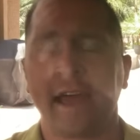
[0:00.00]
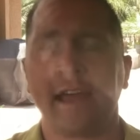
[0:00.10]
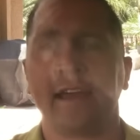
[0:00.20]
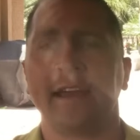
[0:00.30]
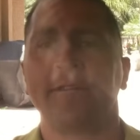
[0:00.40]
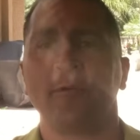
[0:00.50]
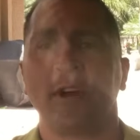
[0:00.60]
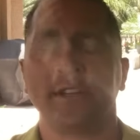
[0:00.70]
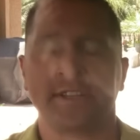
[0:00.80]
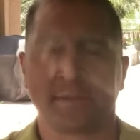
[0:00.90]
that. If you
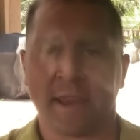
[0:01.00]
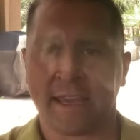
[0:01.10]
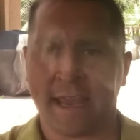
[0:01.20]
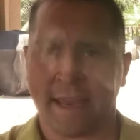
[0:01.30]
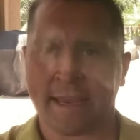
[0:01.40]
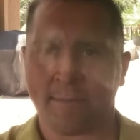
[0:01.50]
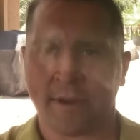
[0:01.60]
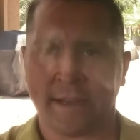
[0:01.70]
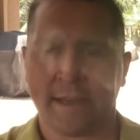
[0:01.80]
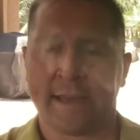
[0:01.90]
want to just make any
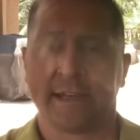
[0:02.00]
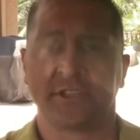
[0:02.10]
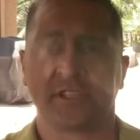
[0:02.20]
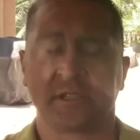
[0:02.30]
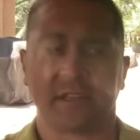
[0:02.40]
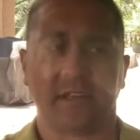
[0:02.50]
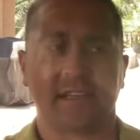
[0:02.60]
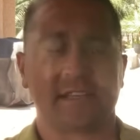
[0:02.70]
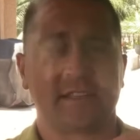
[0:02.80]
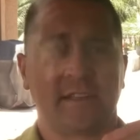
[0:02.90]
money, just
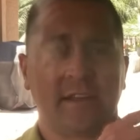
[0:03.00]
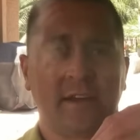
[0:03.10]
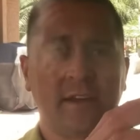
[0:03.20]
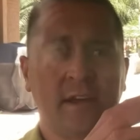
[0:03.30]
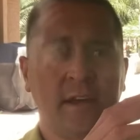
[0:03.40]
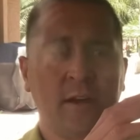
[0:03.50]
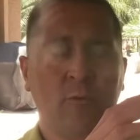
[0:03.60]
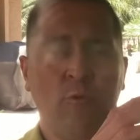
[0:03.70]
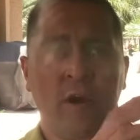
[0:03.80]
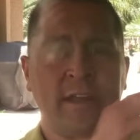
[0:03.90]
list
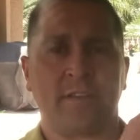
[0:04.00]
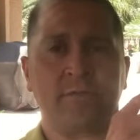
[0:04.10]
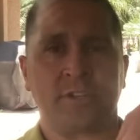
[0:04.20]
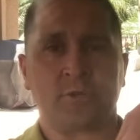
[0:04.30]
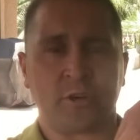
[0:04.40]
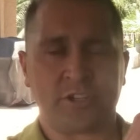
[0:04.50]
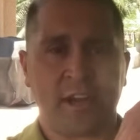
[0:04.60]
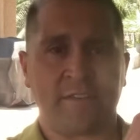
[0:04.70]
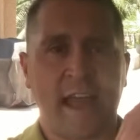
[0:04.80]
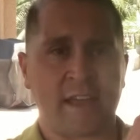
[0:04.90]
one of the resorts you
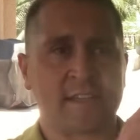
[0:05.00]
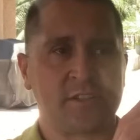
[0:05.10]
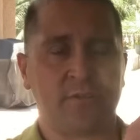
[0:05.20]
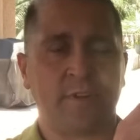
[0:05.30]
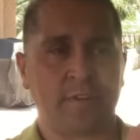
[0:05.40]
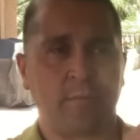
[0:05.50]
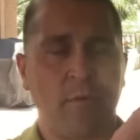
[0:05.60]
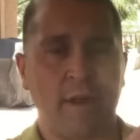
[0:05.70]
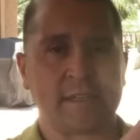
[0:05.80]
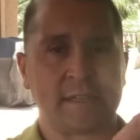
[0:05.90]
have access to with your
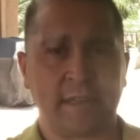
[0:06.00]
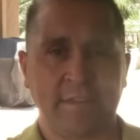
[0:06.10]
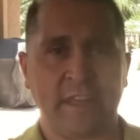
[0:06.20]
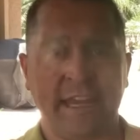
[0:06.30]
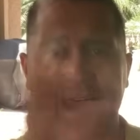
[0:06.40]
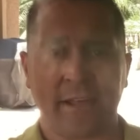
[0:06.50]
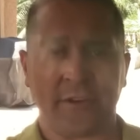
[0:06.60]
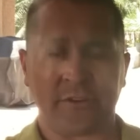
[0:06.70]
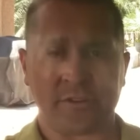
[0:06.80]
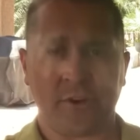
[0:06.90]
points and leave the
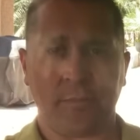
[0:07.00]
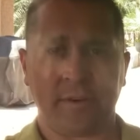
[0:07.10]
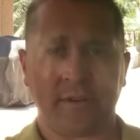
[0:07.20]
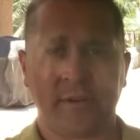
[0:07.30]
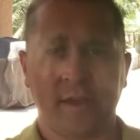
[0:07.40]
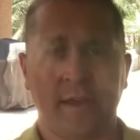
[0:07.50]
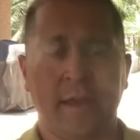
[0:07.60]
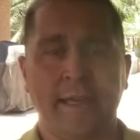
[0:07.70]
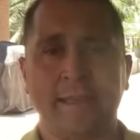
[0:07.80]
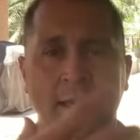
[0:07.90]
calendars open
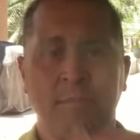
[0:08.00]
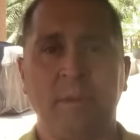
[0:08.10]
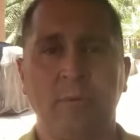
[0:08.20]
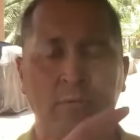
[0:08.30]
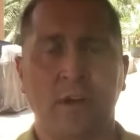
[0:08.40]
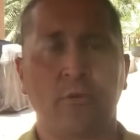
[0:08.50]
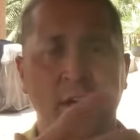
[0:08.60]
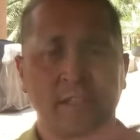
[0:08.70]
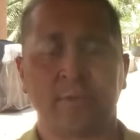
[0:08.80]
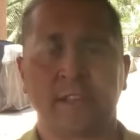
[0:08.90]
and let people
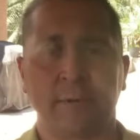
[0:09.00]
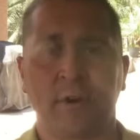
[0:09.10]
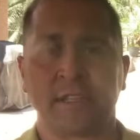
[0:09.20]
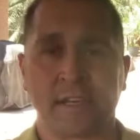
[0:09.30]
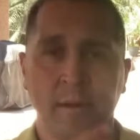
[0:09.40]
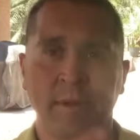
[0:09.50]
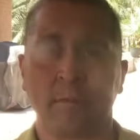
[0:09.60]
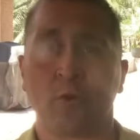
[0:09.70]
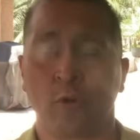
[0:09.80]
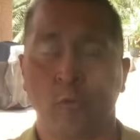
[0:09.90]
request what they want. It's going to be
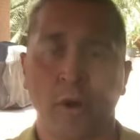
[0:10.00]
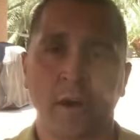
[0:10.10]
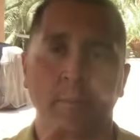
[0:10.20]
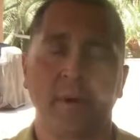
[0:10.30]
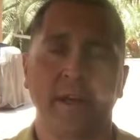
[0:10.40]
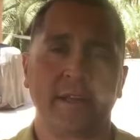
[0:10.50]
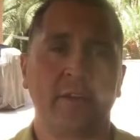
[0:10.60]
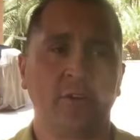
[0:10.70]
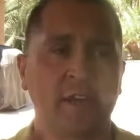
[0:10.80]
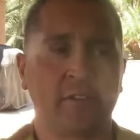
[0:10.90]
more work, but
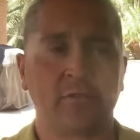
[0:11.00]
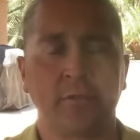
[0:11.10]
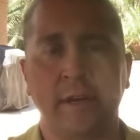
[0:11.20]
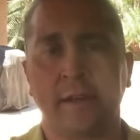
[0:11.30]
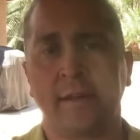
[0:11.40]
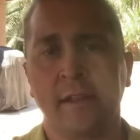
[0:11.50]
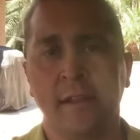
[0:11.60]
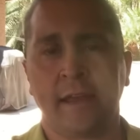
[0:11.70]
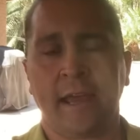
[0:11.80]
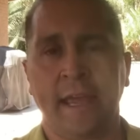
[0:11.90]
you'll get through it
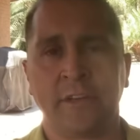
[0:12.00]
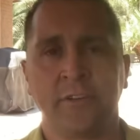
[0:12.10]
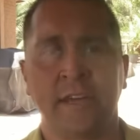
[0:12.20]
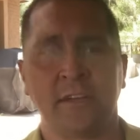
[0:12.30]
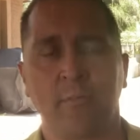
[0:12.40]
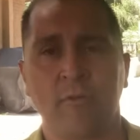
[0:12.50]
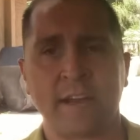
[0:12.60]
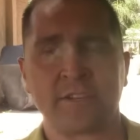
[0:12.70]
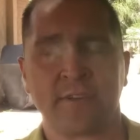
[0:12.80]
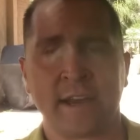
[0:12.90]
and you'll get your
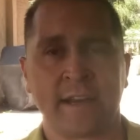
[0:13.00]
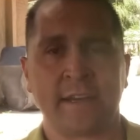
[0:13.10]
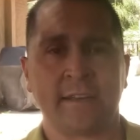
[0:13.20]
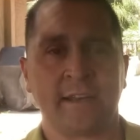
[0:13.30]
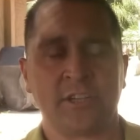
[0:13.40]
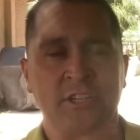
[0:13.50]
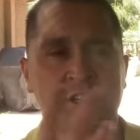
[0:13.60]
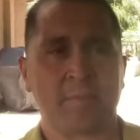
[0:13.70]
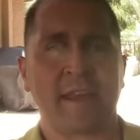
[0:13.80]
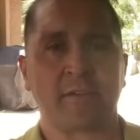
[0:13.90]
points rented, and then you
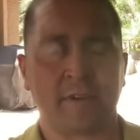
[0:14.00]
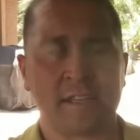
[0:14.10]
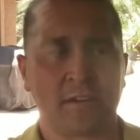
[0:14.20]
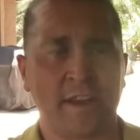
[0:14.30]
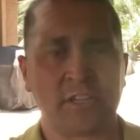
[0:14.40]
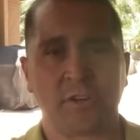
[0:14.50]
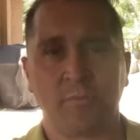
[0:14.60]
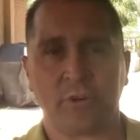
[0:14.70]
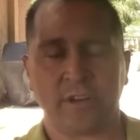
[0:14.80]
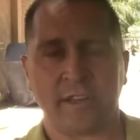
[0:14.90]
just make the reservation,
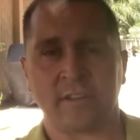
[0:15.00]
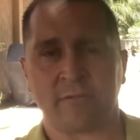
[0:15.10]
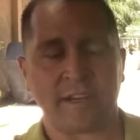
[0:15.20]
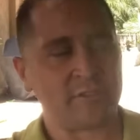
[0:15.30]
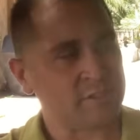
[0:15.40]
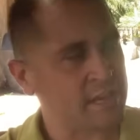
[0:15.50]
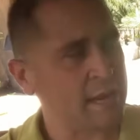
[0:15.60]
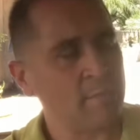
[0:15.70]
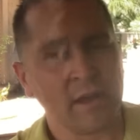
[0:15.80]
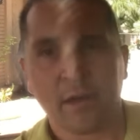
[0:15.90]
put it in the renter's
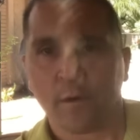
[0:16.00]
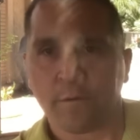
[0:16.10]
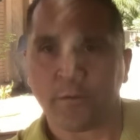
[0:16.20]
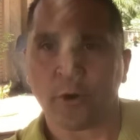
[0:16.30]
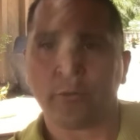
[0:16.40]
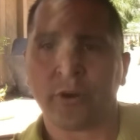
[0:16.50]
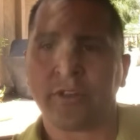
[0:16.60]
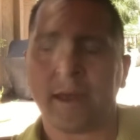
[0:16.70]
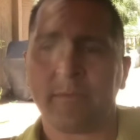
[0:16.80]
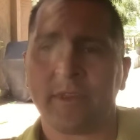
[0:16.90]
name, forward
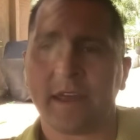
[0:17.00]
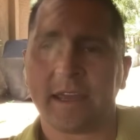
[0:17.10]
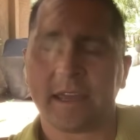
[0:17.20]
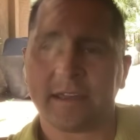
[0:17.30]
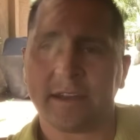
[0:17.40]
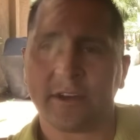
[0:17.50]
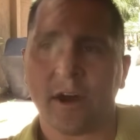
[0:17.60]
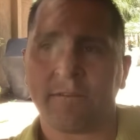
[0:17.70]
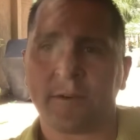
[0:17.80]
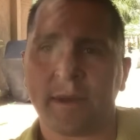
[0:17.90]
them the
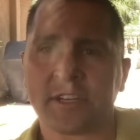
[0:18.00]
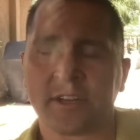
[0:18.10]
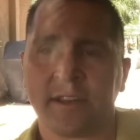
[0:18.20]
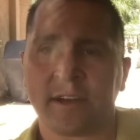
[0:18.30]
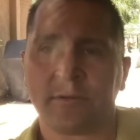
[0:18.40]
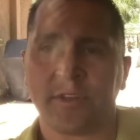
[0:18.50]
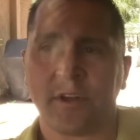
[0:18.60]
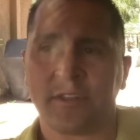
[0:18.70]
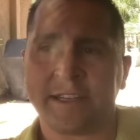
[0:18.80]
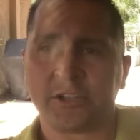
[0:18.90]
confirmation letter with
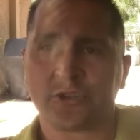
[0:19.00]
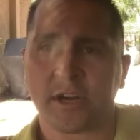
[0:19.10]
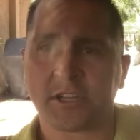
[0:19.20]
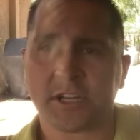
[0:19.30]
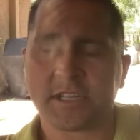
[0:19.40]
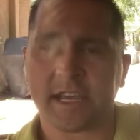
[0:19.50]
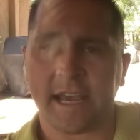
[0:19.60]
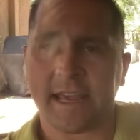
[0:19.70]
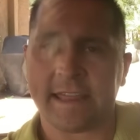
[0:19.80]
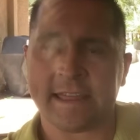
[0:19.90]
all the instructions,
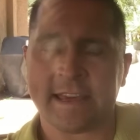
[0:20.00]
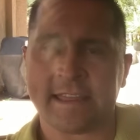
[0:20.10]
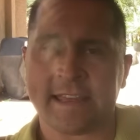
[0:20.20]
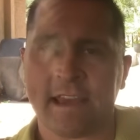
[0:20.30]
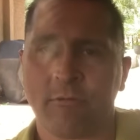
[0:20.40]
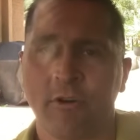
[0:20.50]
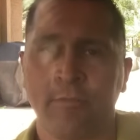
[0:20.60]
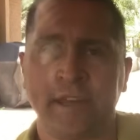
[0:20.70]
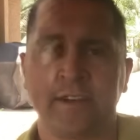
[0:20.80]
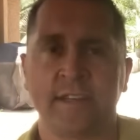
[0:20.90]
and then they will
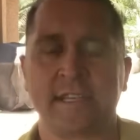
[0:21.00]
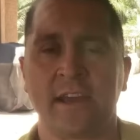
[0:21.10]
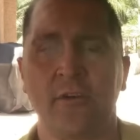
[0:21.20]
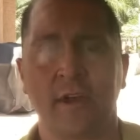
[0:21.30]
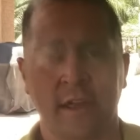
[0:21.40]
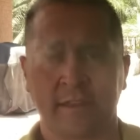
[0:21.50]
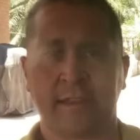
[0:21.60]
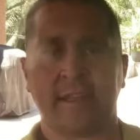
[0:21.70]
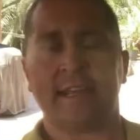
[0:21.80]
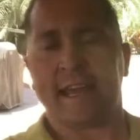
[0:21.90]
be good to go.
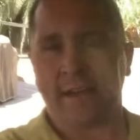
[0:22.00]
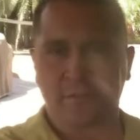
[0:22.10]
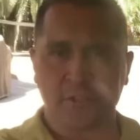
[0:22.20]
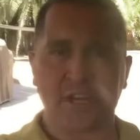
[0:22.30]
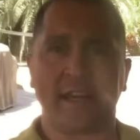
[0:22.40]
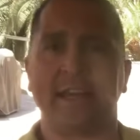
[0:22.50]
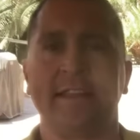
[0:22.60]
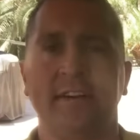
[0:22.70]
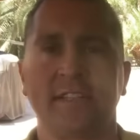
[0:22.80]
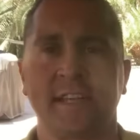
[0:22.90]
Then the day after
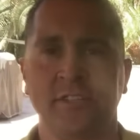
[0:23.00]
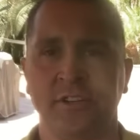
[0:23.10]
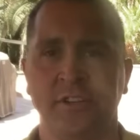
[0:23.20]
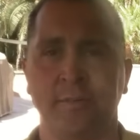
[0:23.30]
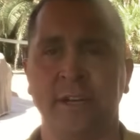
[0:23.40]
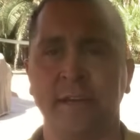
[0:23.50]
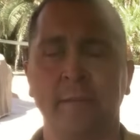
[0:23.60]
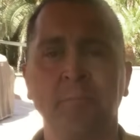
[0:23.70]
check-in, they'll send you your money.